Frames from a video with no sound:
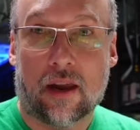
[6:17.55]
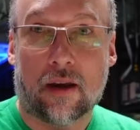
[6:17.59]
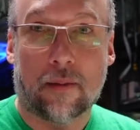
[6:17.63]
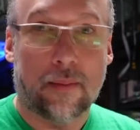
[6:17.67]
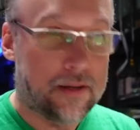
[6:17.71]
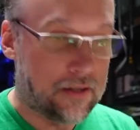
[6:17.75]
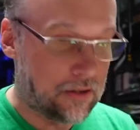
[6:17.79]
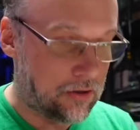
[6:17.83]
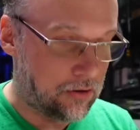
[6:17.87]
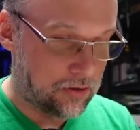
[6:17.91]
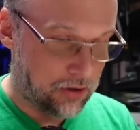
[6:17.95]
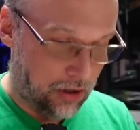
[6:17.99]

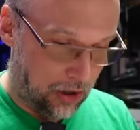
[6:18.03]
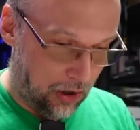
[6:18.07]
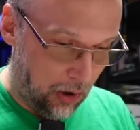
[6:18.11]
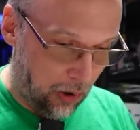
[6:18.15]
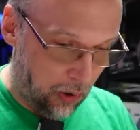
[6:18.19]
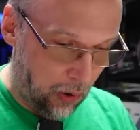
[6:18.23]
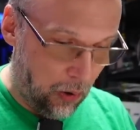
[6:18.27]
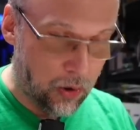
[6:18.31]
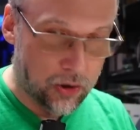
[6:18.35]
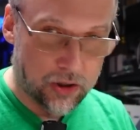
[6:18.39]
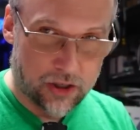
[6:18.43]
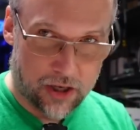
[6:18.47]
because there's a
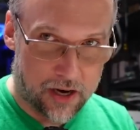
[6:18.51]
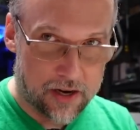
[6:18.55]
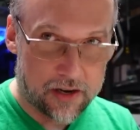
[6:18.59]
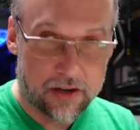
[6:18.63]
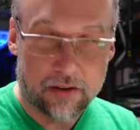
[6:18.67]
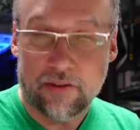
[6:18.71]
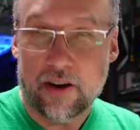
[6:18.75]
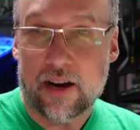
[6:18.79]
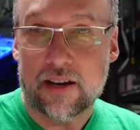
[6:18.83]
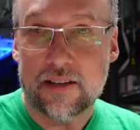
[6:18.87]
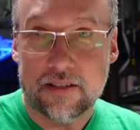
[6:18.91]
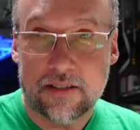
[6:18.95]
whole ton of
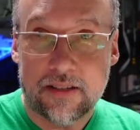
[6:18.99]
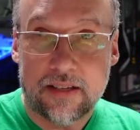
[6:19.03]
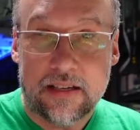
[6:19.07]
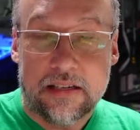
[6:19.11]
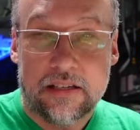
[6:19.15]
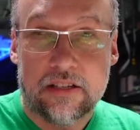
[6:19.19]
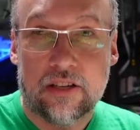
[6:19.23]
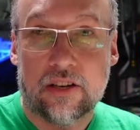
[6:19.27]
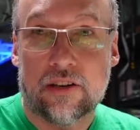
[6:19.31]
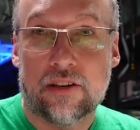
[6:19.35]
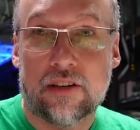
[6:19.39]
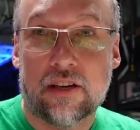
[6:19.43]
ICs
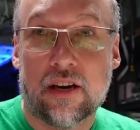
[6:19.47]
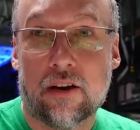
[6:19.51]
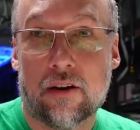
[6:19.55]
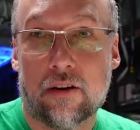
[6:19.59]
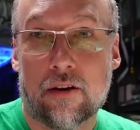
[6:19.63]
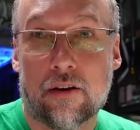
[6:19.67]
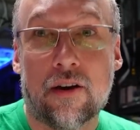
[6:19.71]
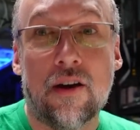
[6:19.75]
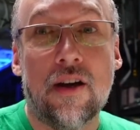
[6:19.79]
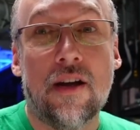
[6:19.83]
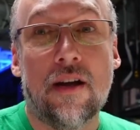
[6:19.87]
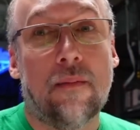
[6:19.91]
on
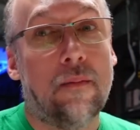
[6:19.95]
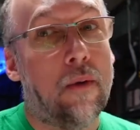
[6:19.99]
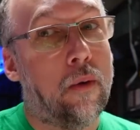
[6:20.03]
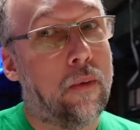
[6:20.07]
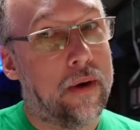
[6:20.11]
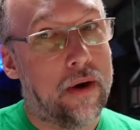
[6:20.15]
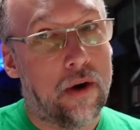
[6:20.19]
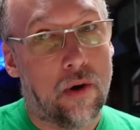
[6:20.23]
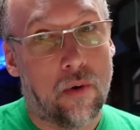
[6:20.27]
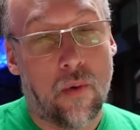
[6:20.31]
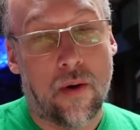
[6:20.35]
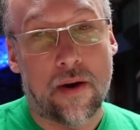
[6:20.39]
here, but we
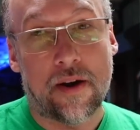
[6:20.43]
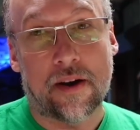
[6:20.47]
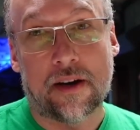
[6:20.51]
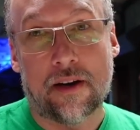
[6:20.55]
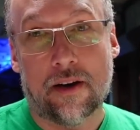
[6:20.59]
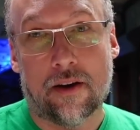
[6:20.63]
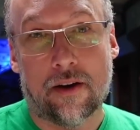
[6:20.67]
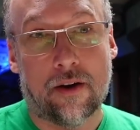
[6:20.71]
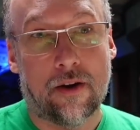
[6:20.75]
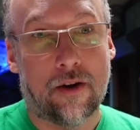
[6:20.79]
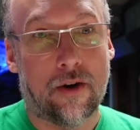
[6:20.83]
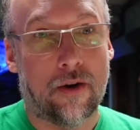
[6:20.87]
don't want to
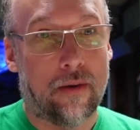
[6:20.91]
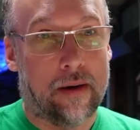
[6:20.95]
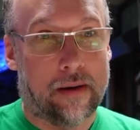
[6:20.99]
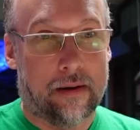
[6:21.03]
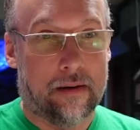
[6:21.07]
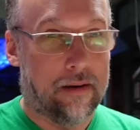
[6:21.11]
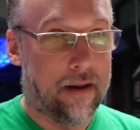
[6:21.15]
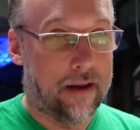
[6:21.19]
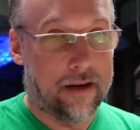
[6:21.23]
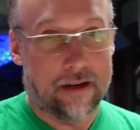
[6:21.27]
go and